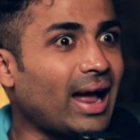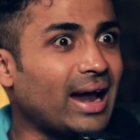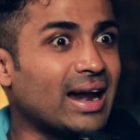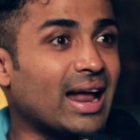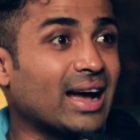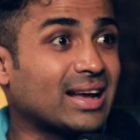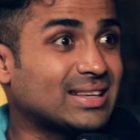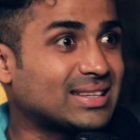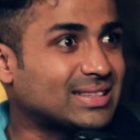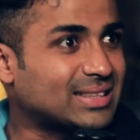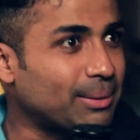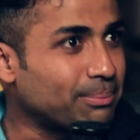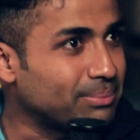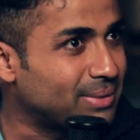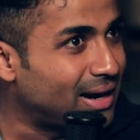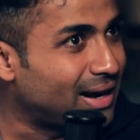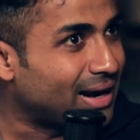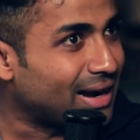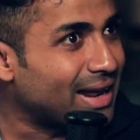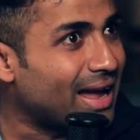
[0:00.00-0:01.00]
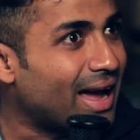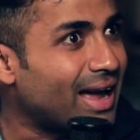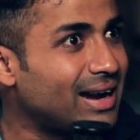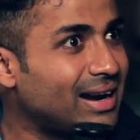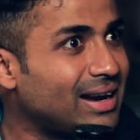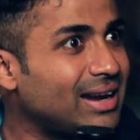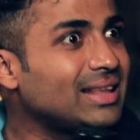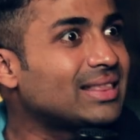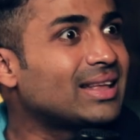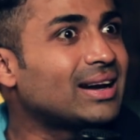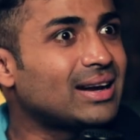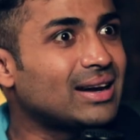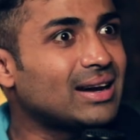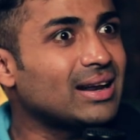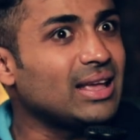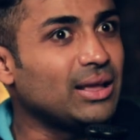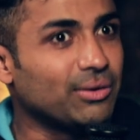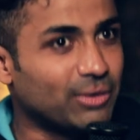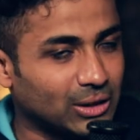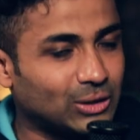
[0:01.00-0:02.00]
and accept that reality that
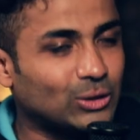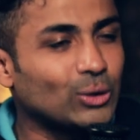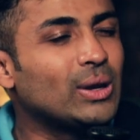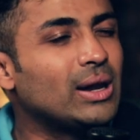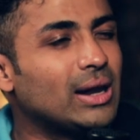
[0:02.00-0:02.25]
ivattu